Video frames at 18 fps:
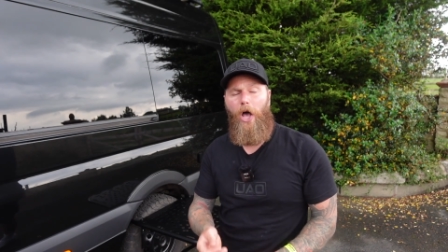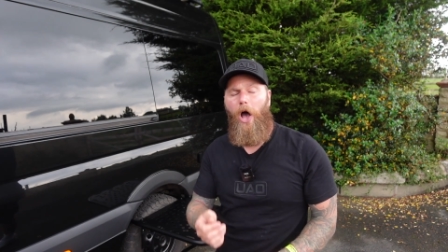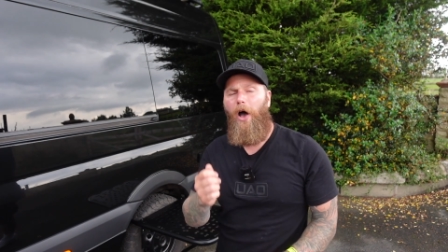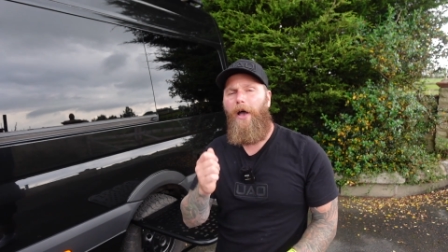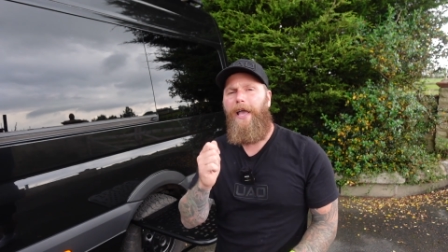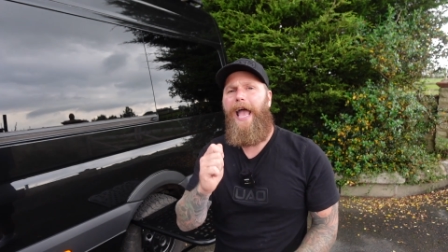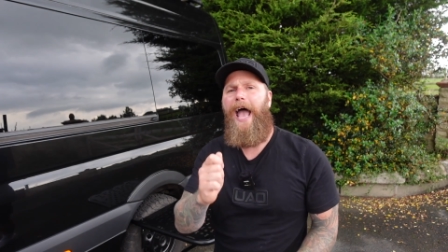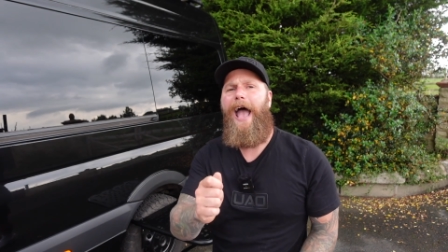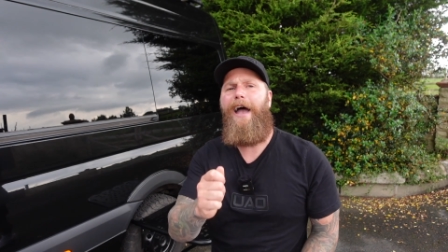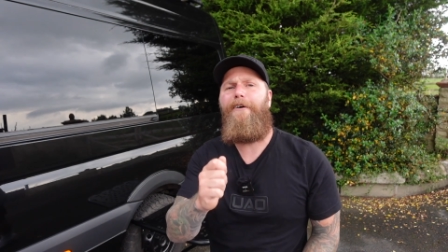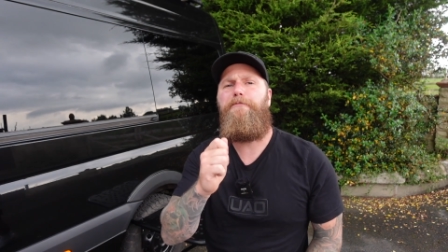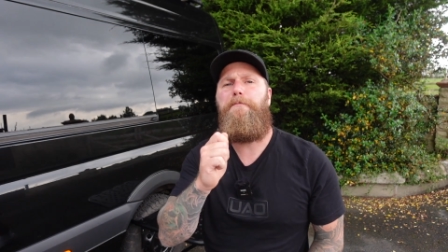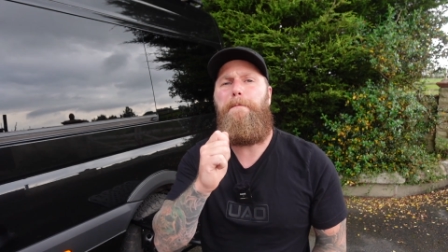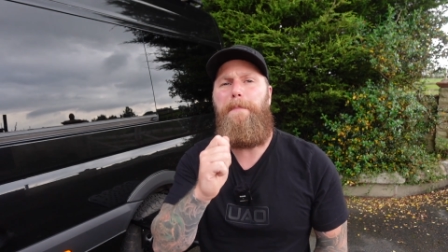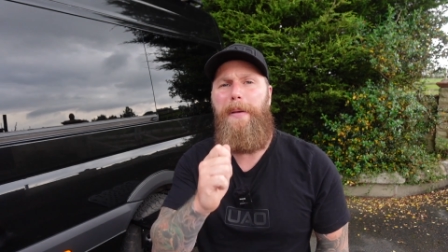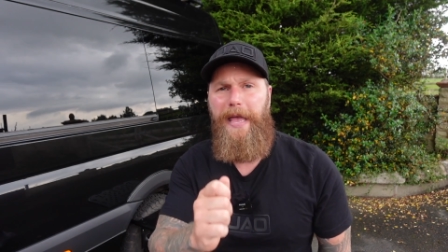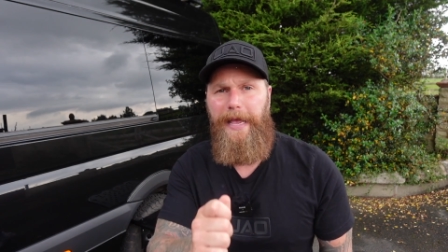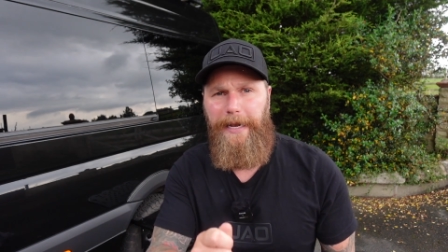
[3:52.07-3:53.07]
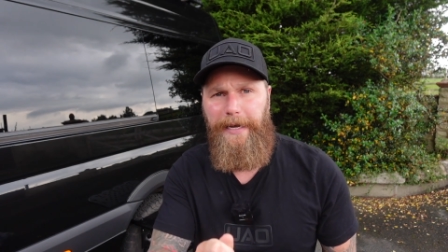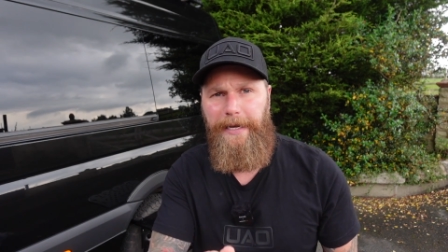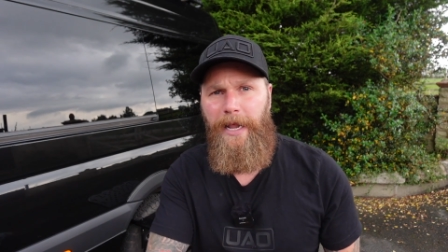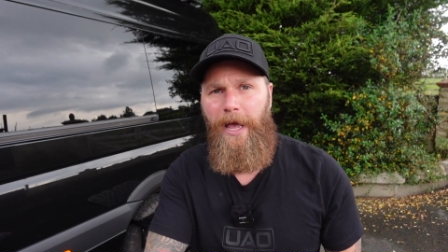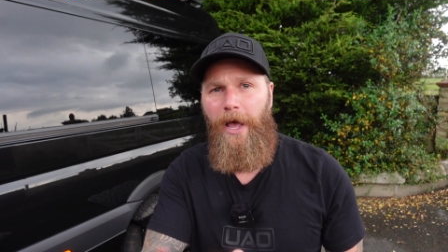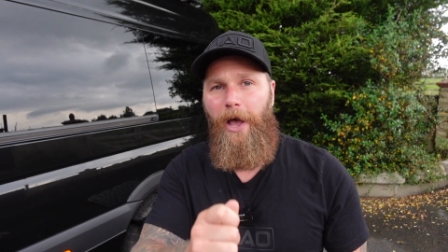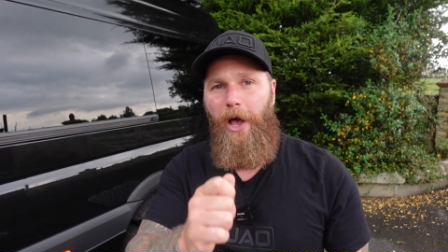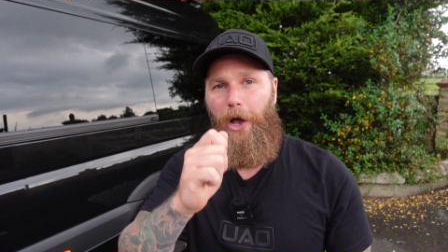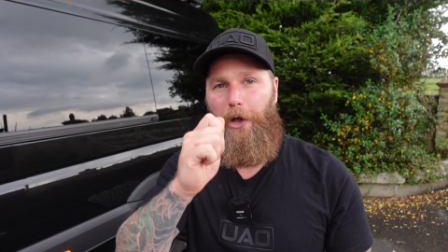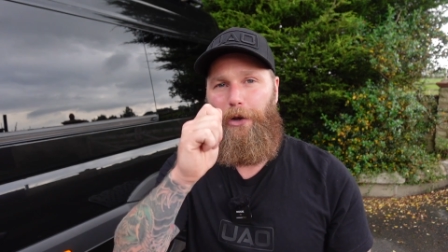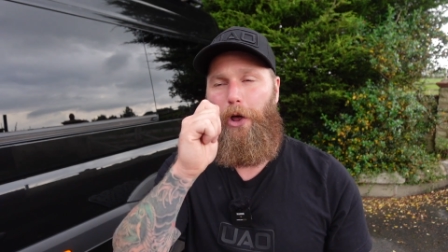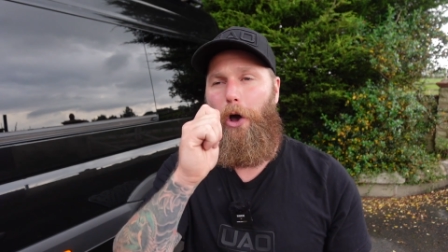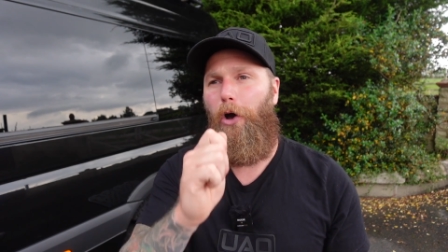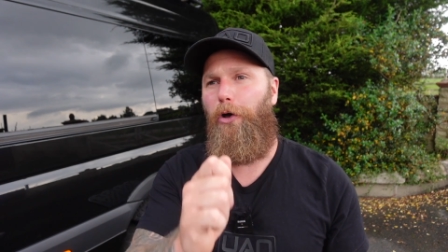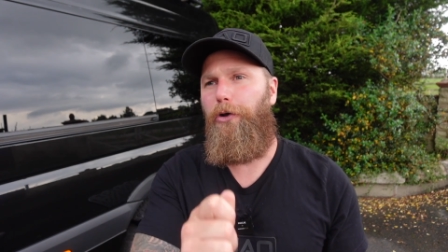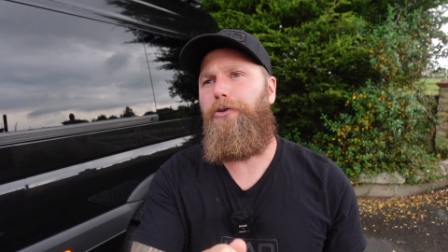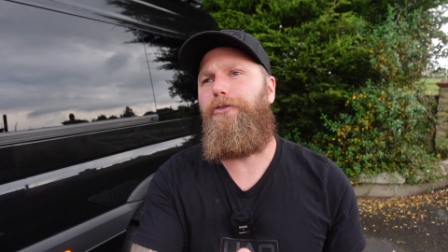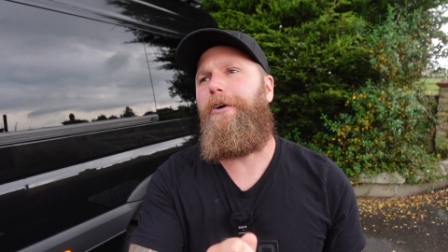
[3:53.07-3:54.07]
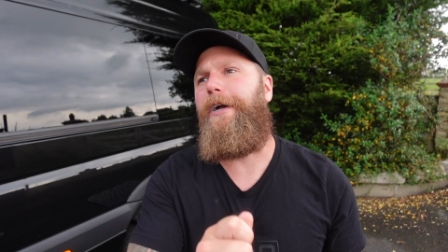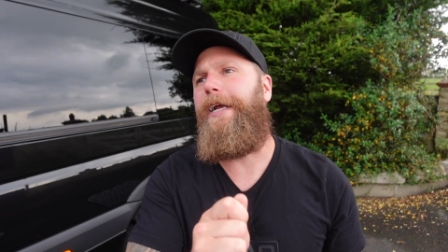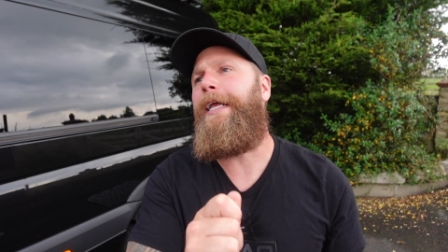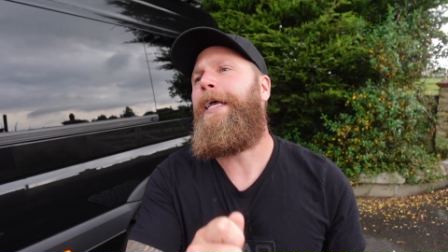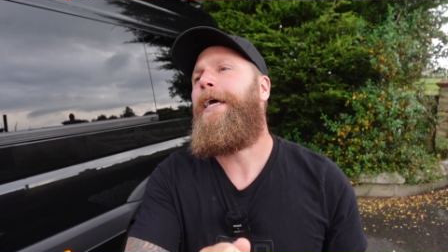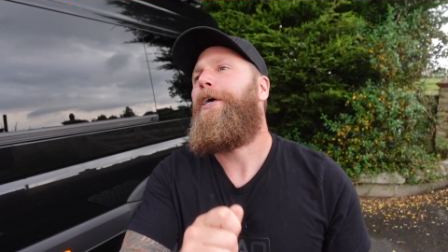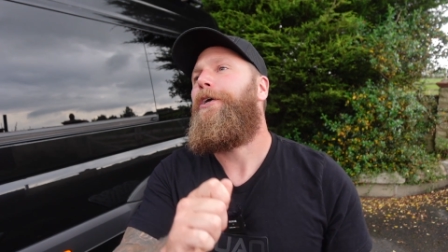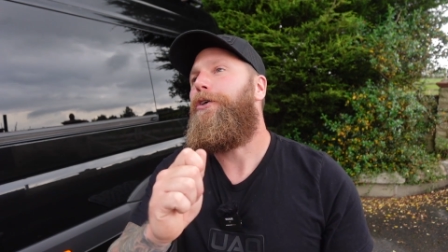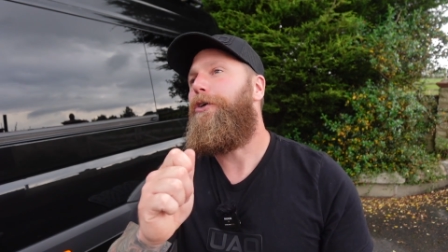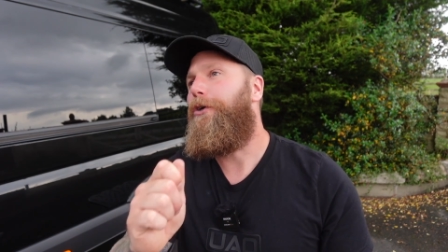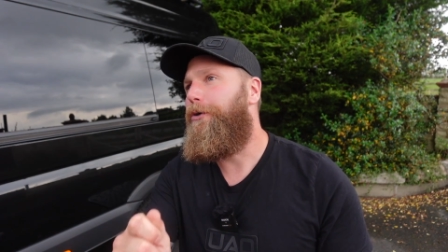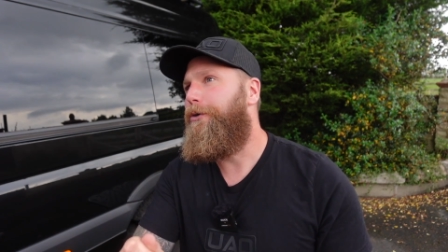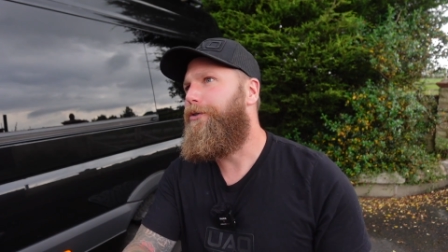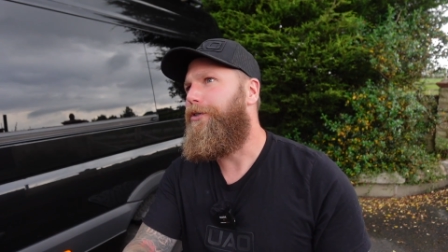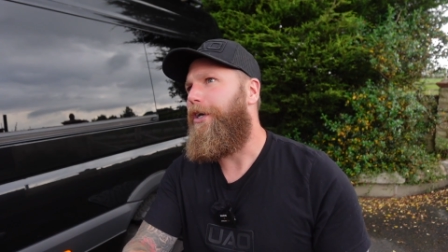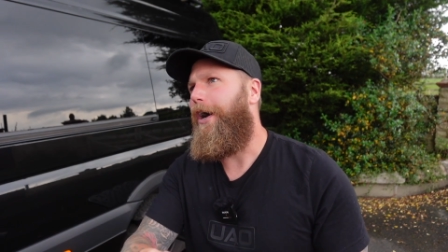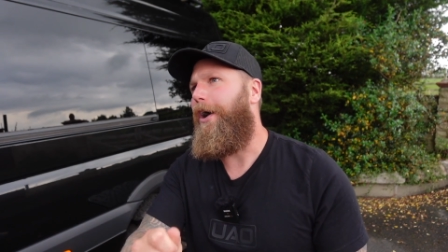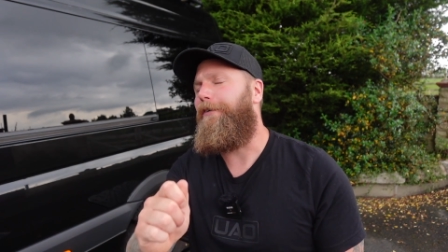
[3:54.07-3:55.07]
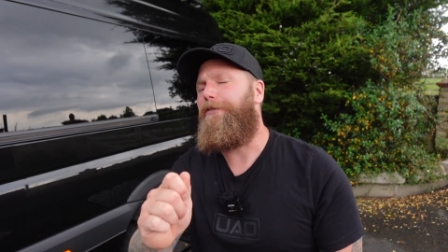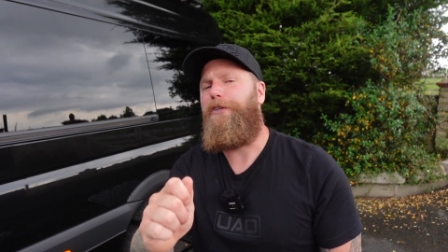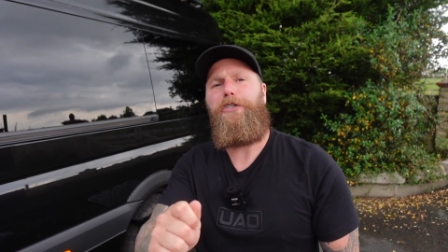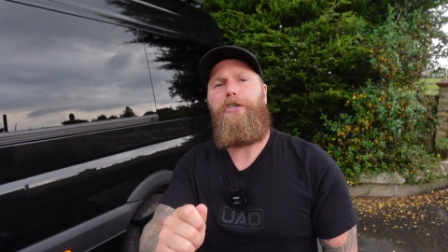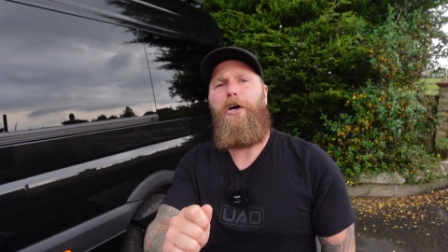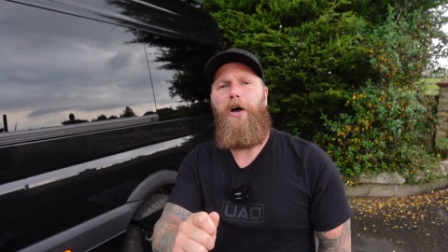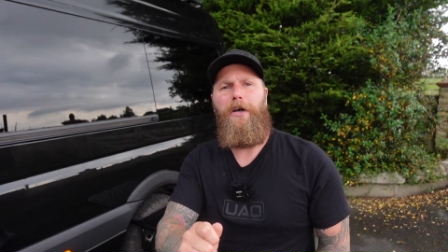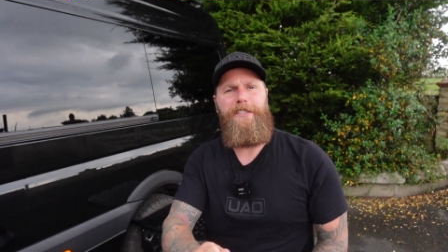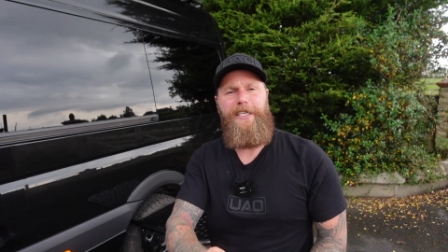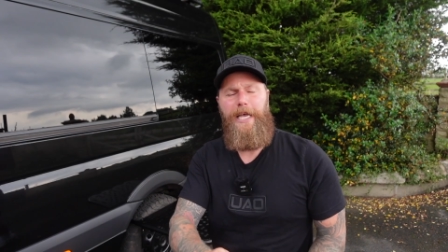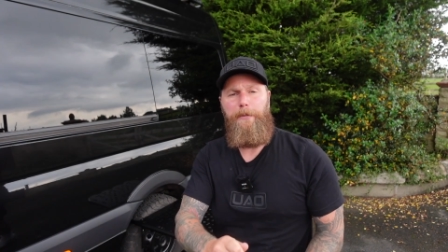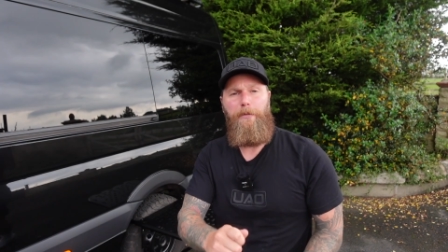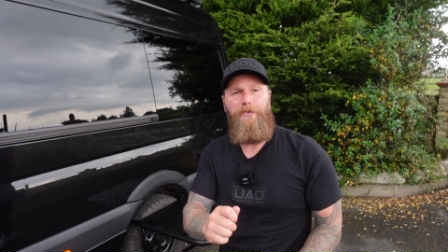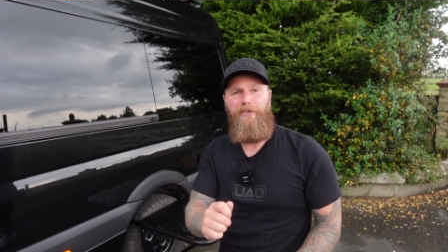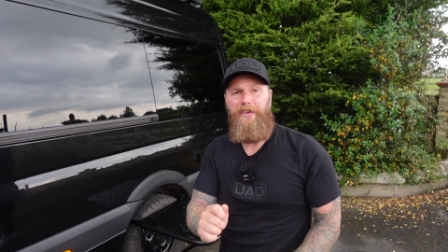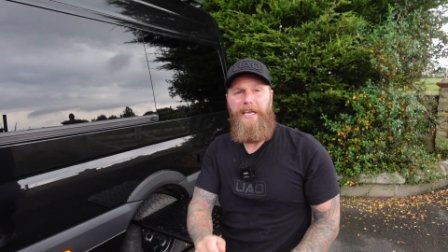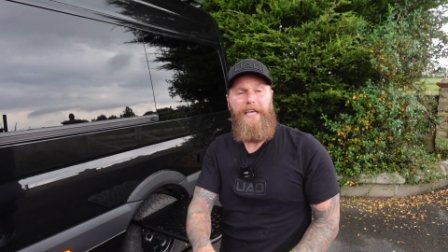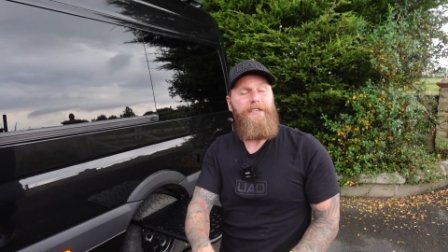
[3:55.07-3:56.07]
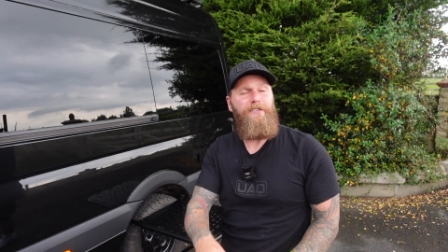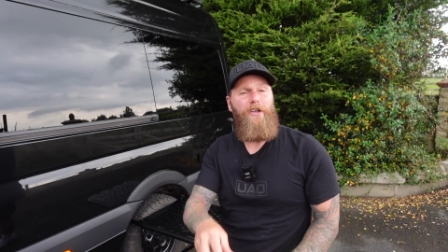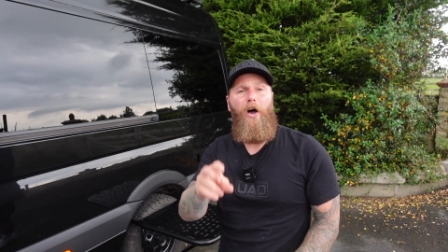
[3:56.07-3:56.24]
I have been an honorary user of the tyre table for years.